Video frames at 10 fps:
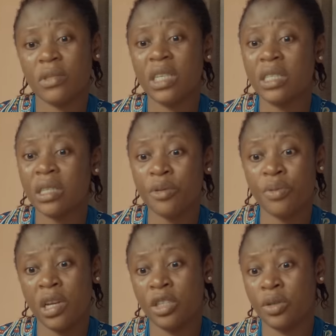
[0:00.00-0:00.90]
he's in a
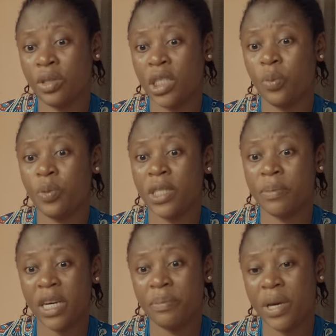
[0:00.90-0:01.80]
relationship with
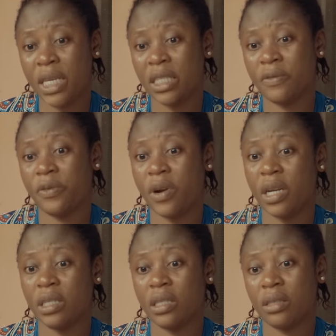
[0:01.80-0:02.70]
my best
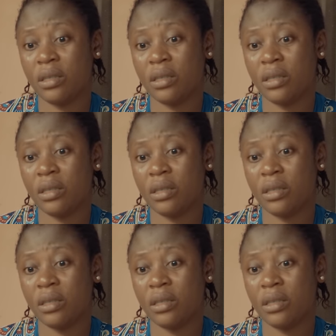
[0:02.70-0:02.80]
friend.